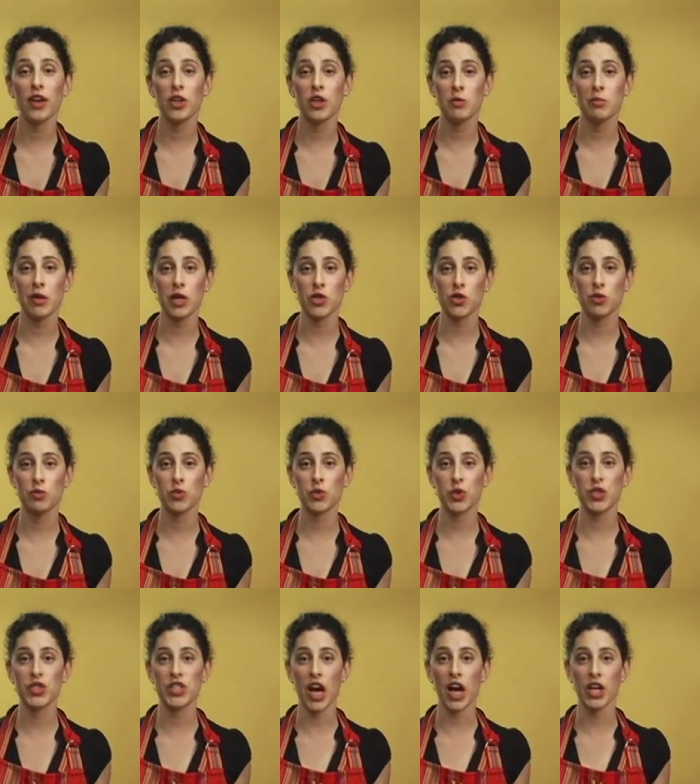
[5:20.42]
your mushrooms
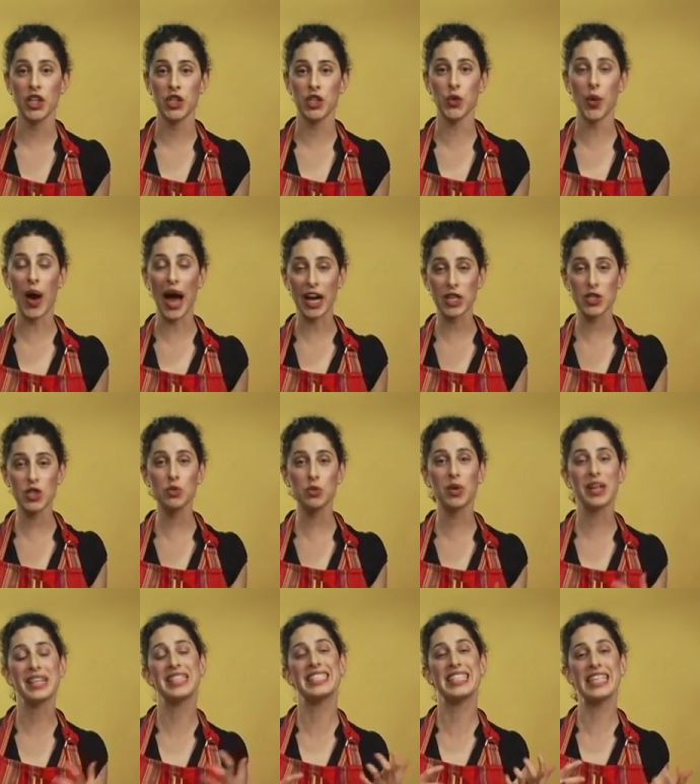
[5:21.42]
are done, you actually
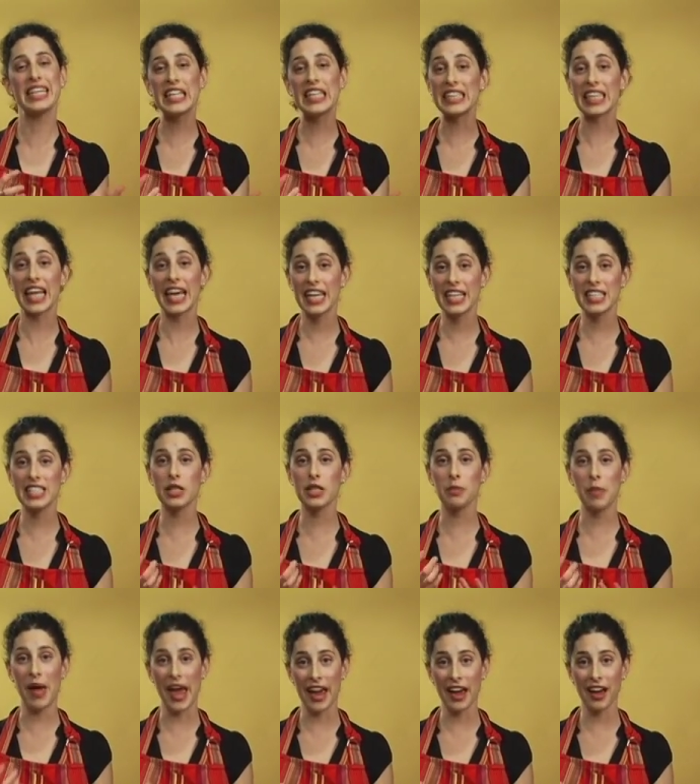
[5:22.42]
want to deglaze the
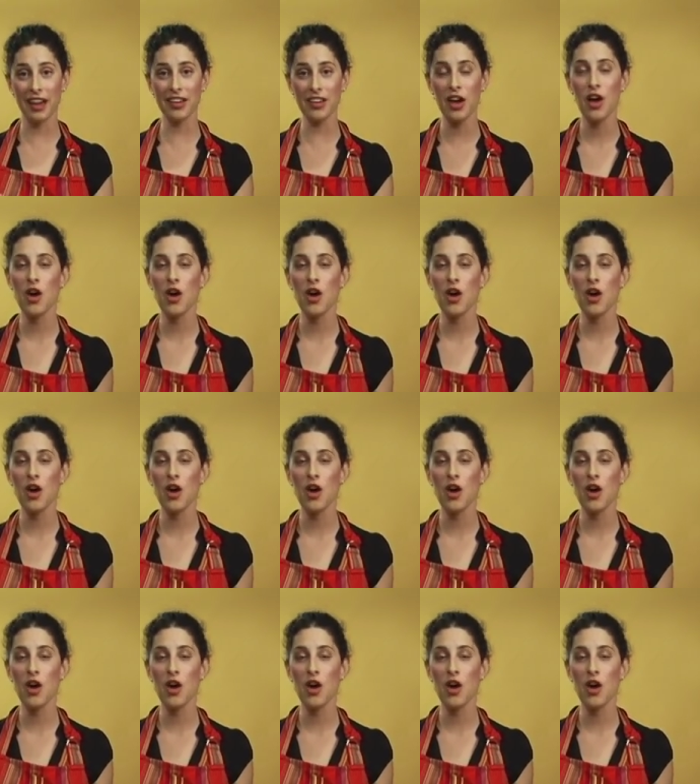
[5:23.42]
pan